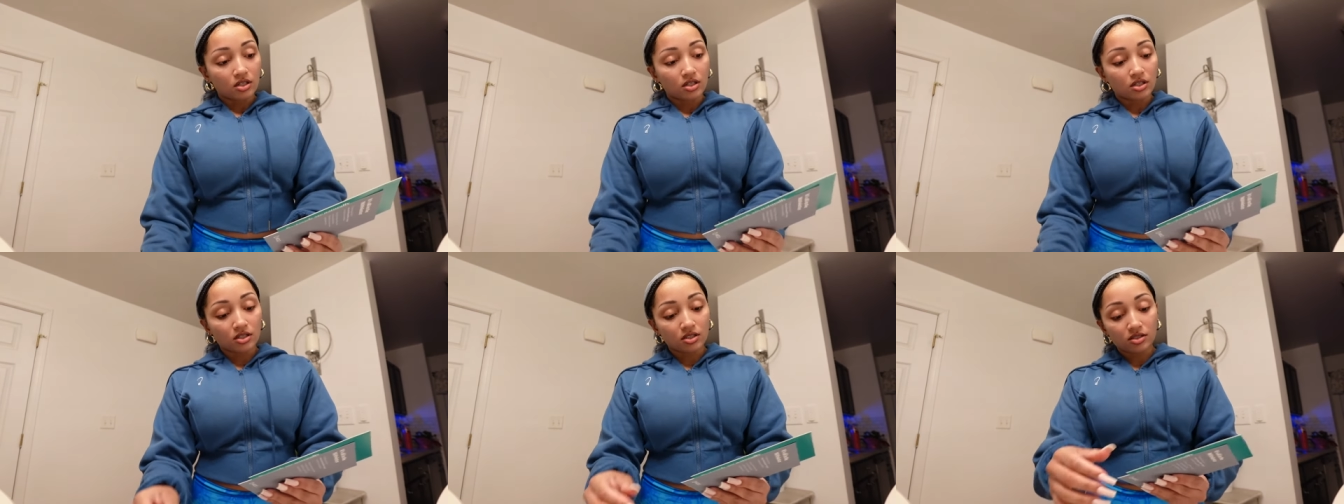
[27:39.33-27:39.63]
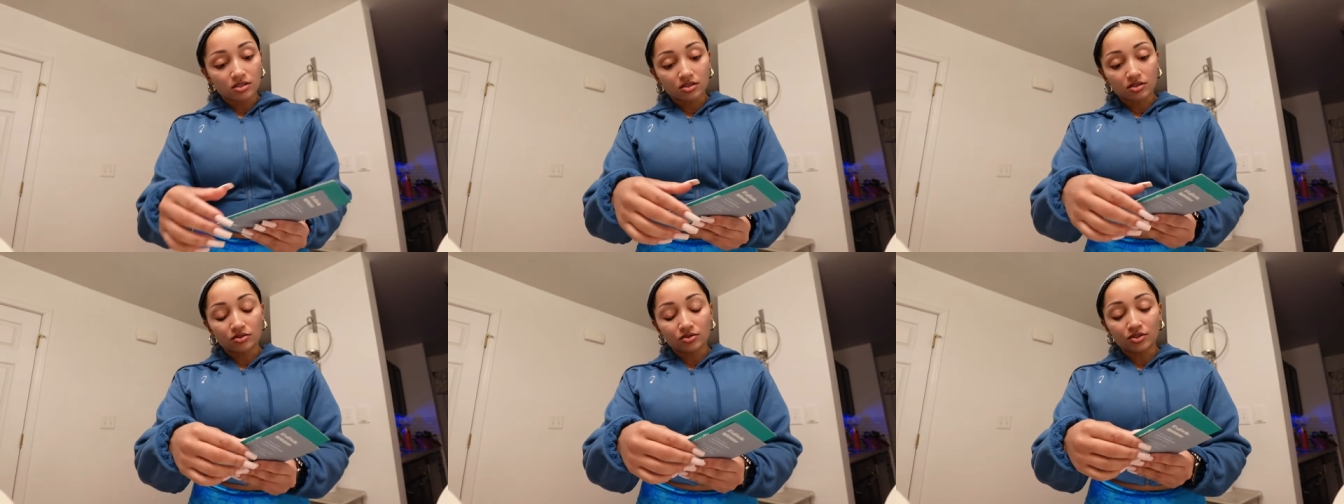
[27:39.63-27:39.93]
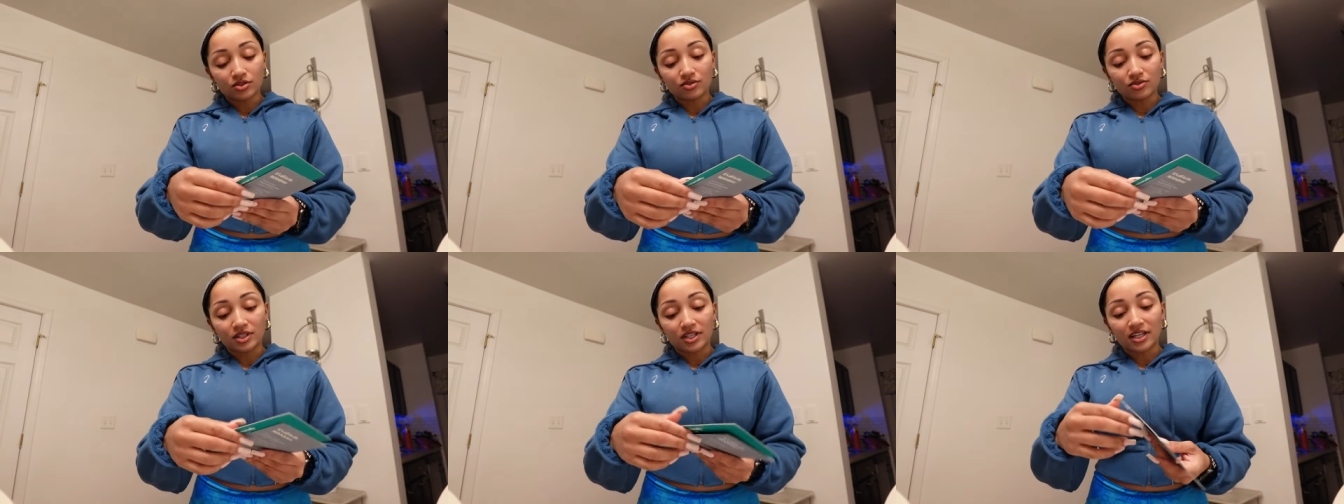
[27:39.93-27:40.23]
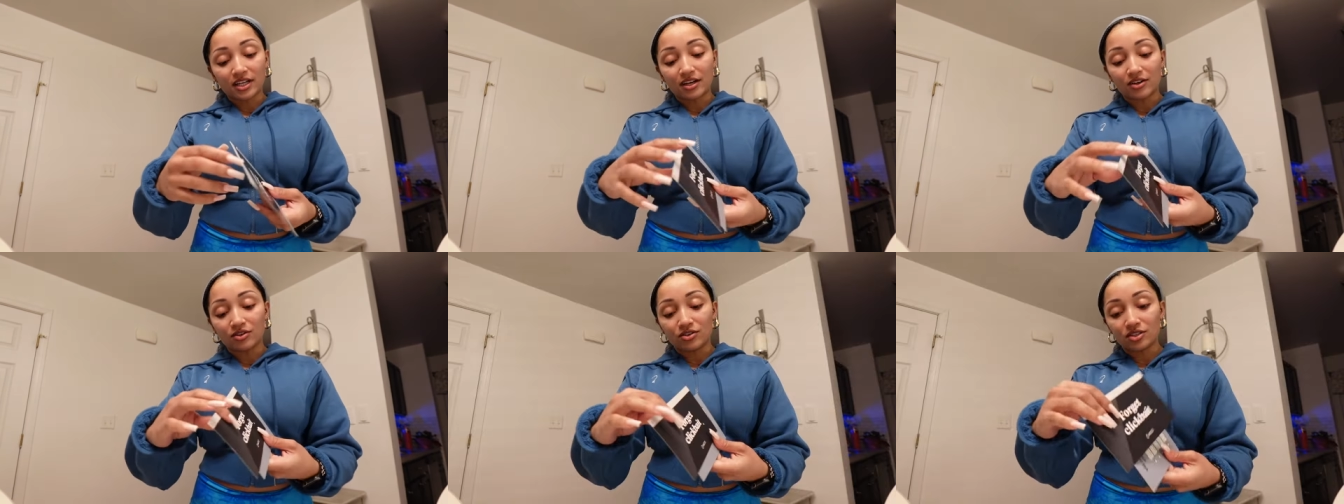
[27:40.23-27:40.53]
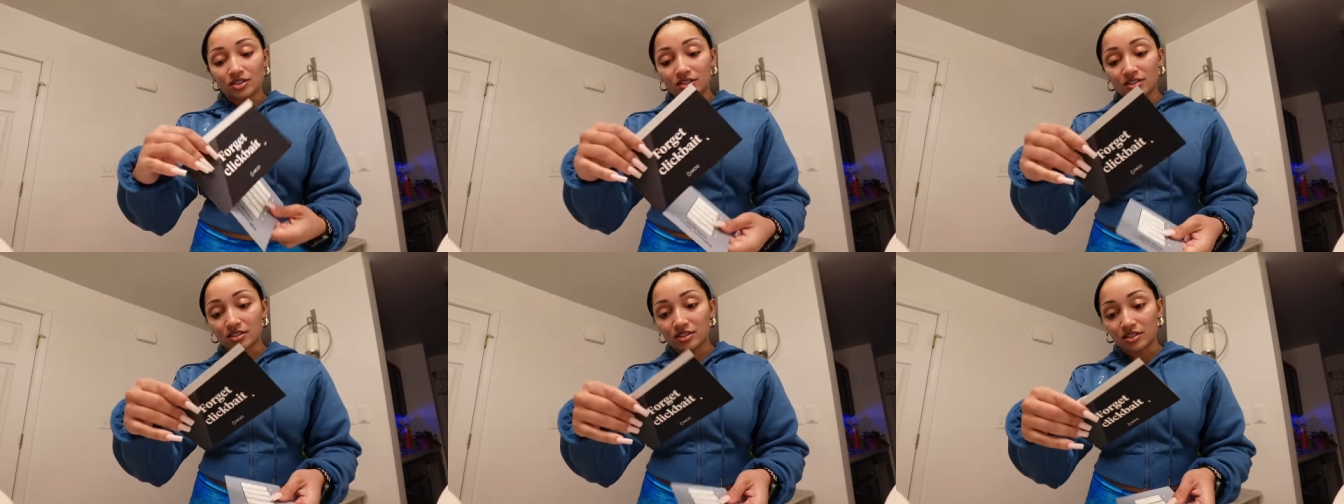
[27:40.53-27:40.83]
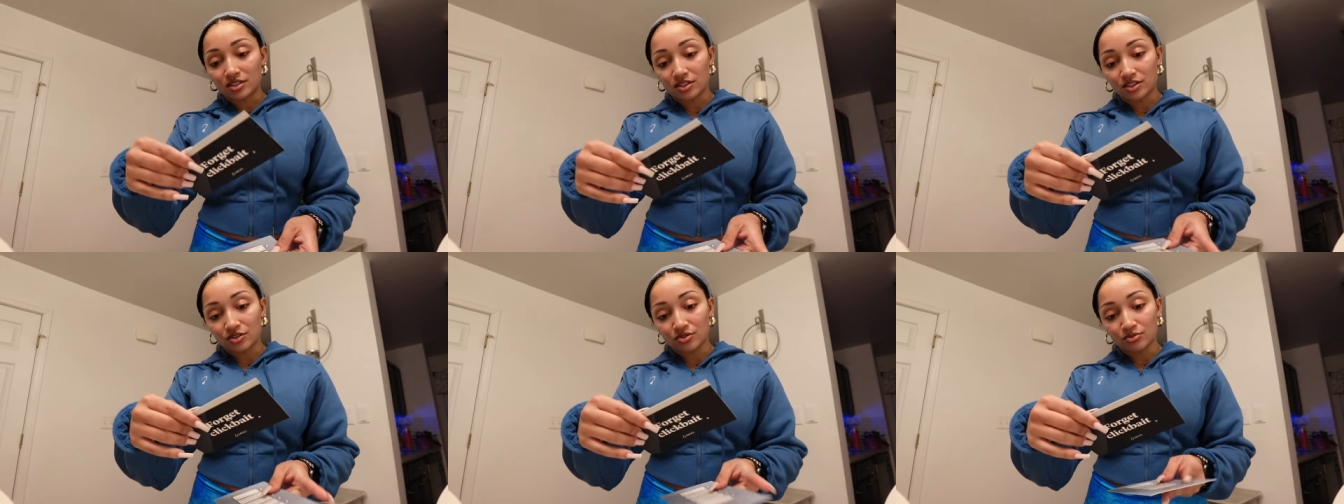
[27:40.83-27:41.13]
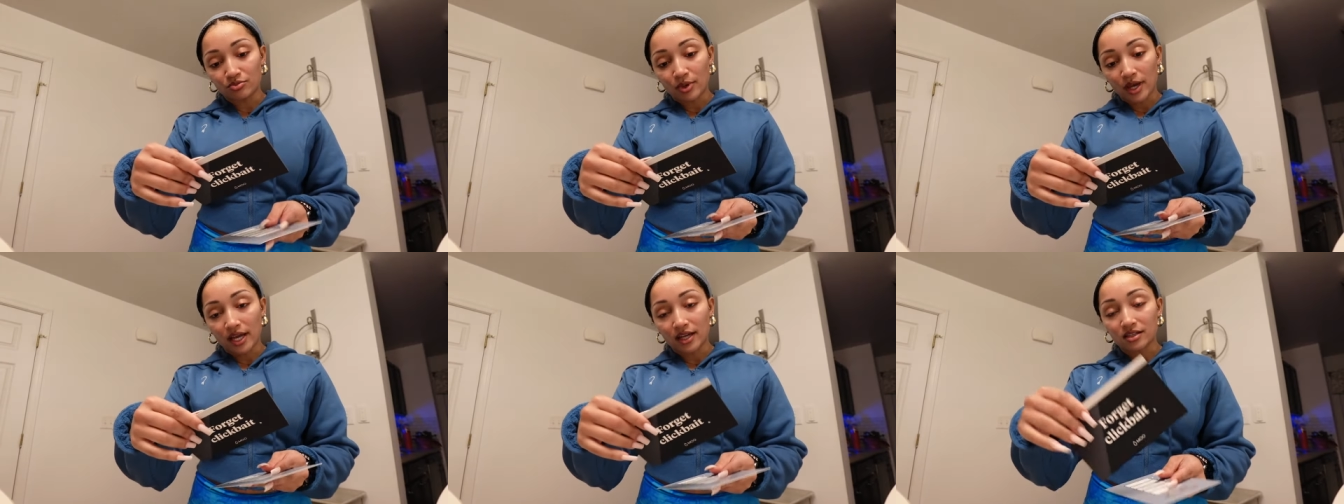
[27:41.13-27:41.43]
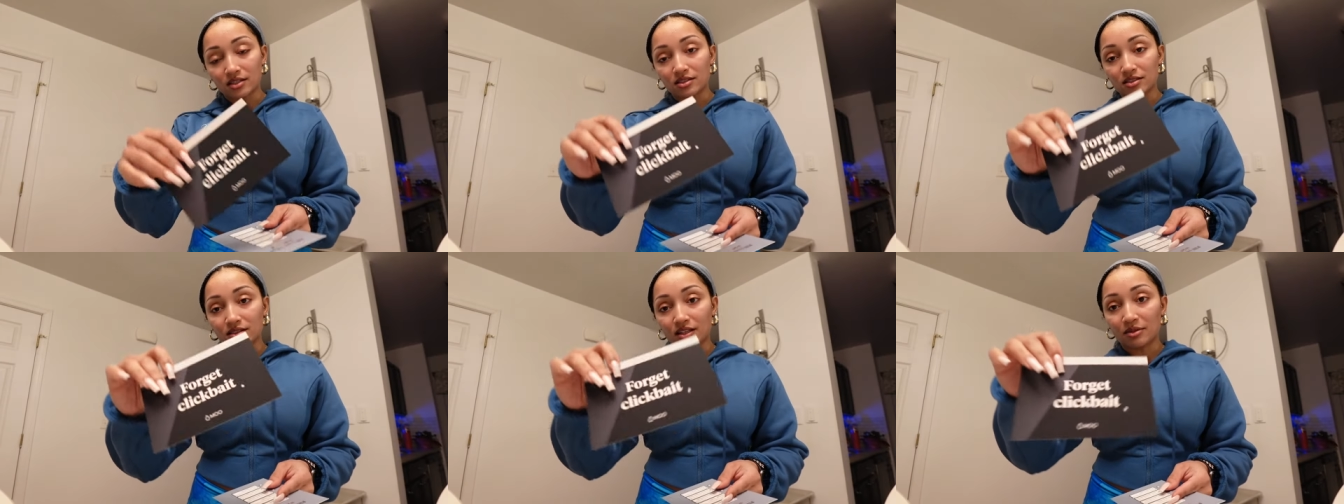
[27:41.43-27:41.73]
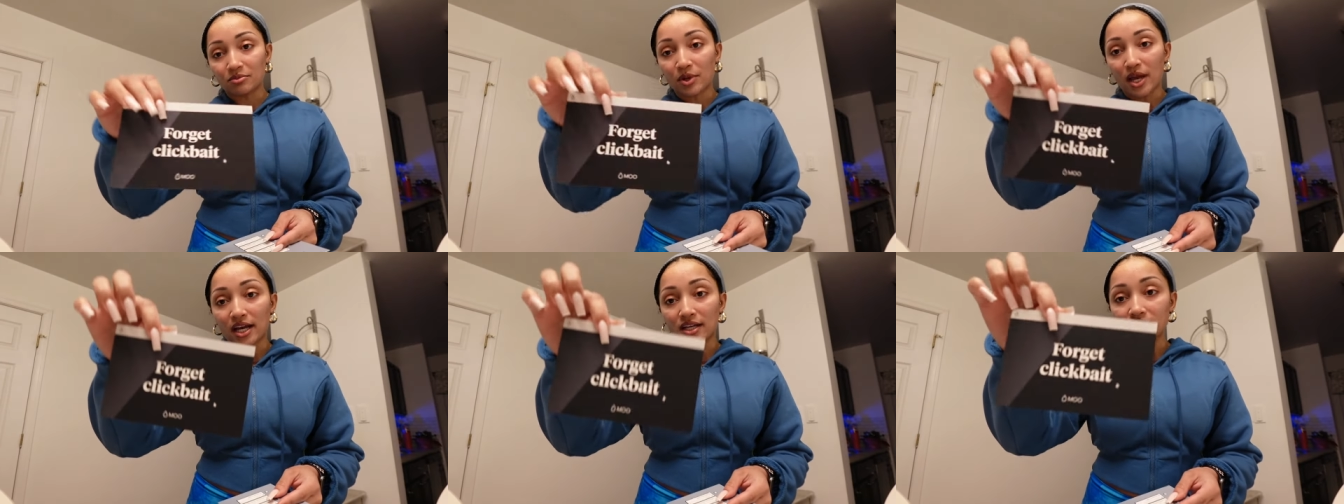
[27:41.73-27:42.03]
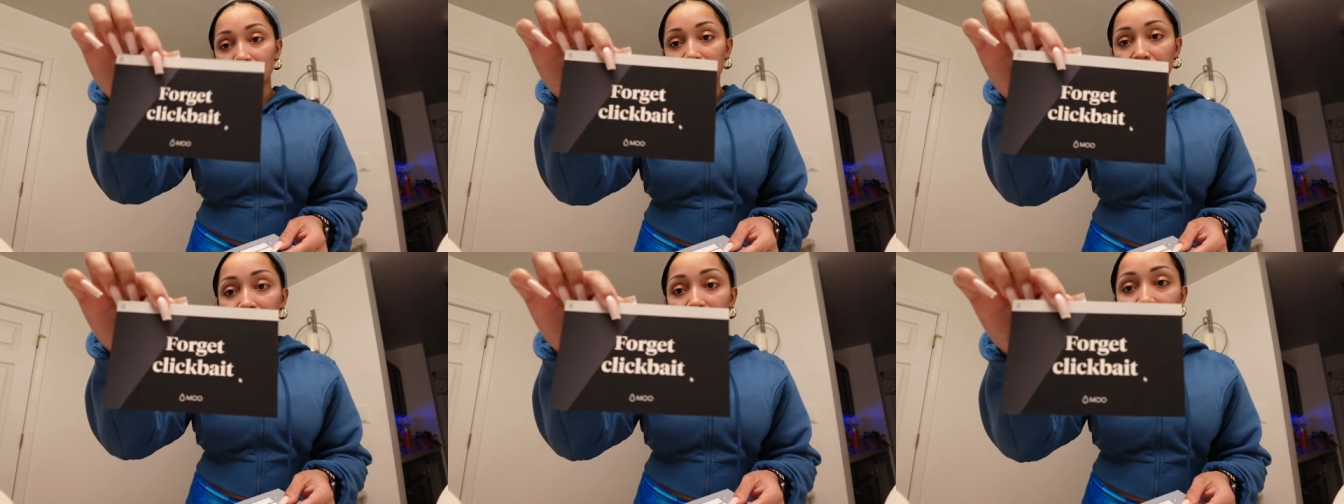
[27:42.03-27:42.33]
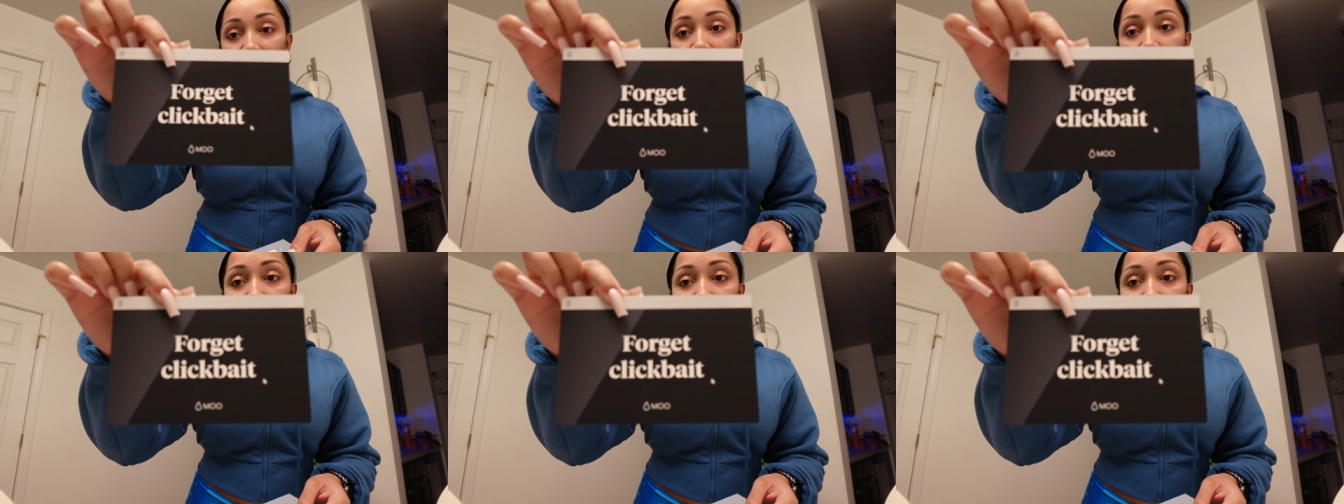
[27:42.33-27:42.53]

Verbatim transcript: It's so cute. They got all this cute packaging.